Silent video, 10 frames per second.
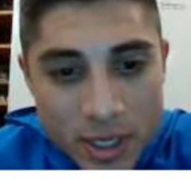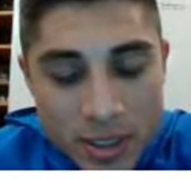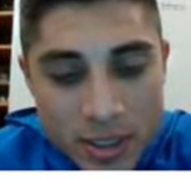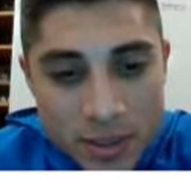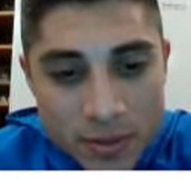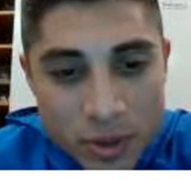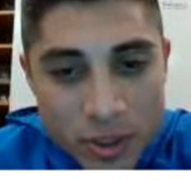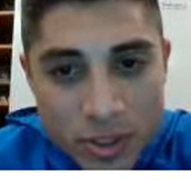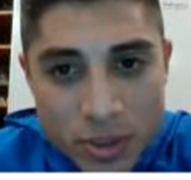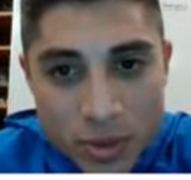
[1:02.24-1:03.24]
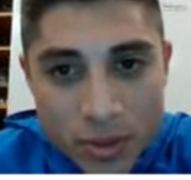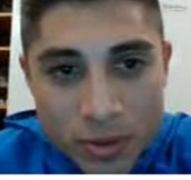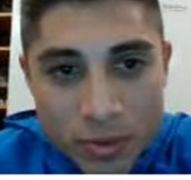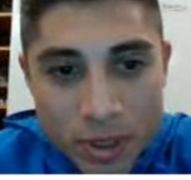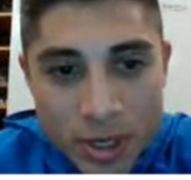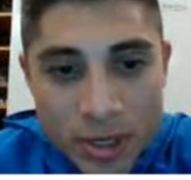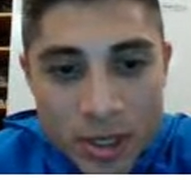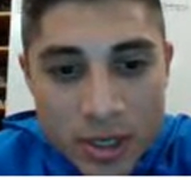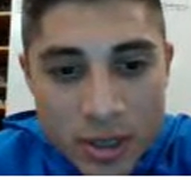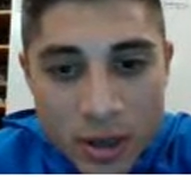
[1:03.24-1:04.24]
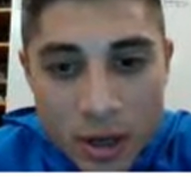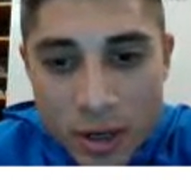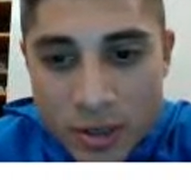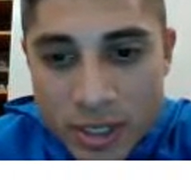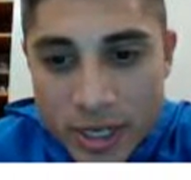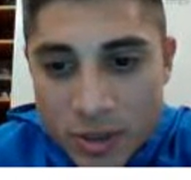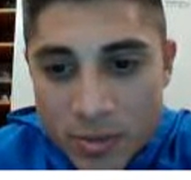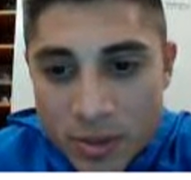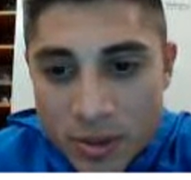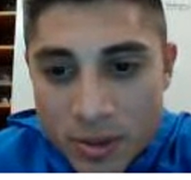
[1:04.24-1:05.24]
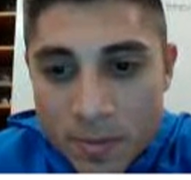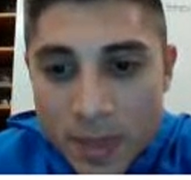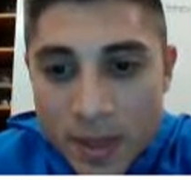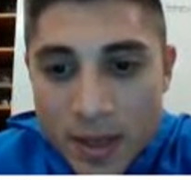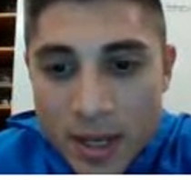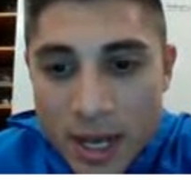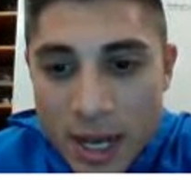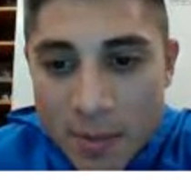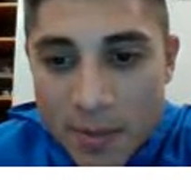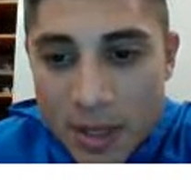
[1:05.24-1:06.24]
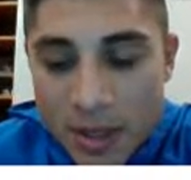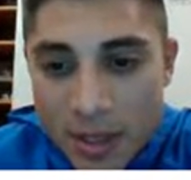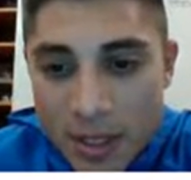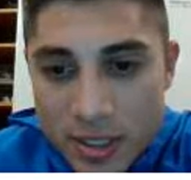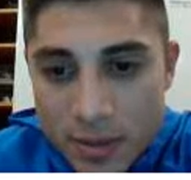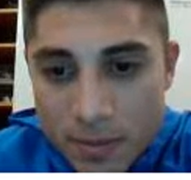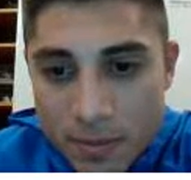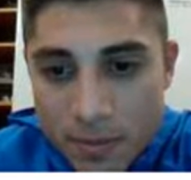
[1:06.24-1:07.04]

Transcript: and of course your 23rd pair are your sex chromosomes. In this